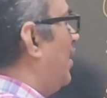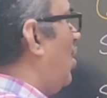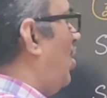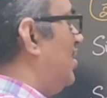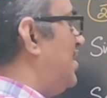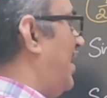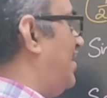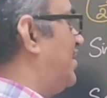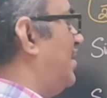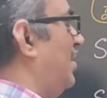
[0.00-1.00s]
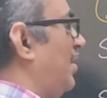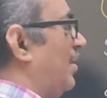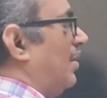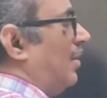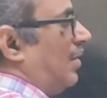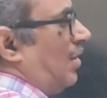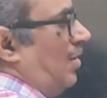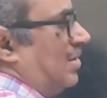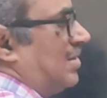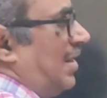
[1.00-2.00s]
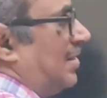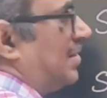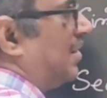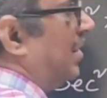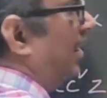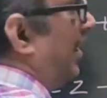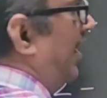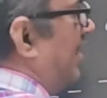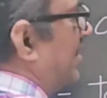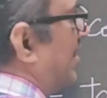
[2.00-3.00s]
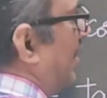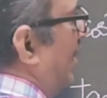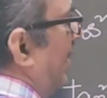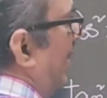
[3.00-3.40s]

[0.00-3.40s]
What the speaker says: cos x. Cos x is